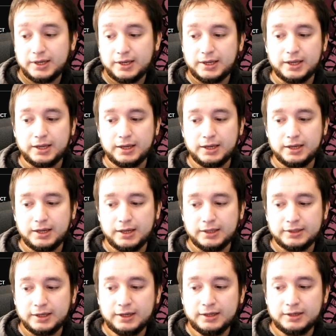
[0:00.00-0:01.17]
And
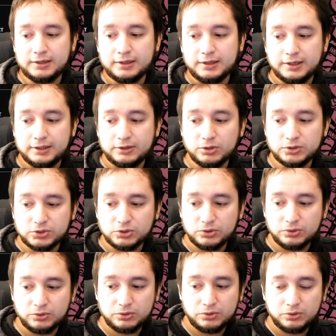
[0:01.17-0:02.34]
then it
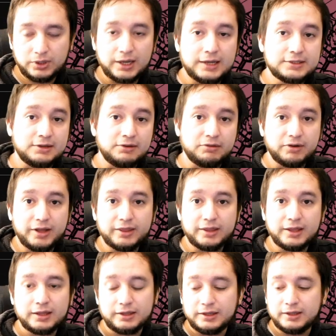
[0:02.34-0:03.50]
also has in red
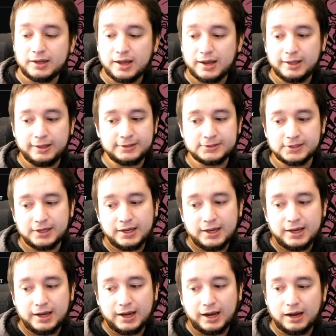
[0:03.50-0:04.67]
that it hides
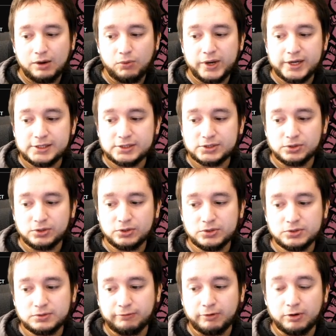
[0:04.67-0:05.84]

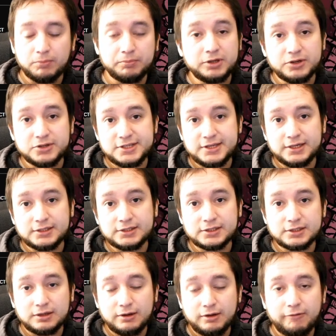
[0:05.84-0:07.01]
waystones from tier 6,
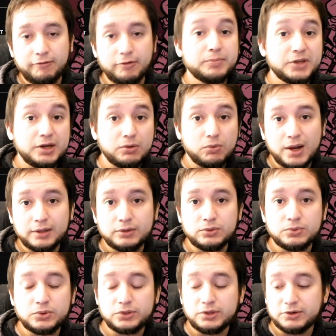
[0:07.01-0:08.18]
from tier 1
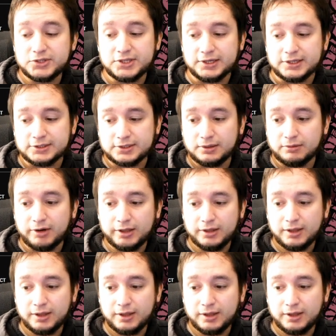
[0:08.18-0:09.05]
to tier 6, right?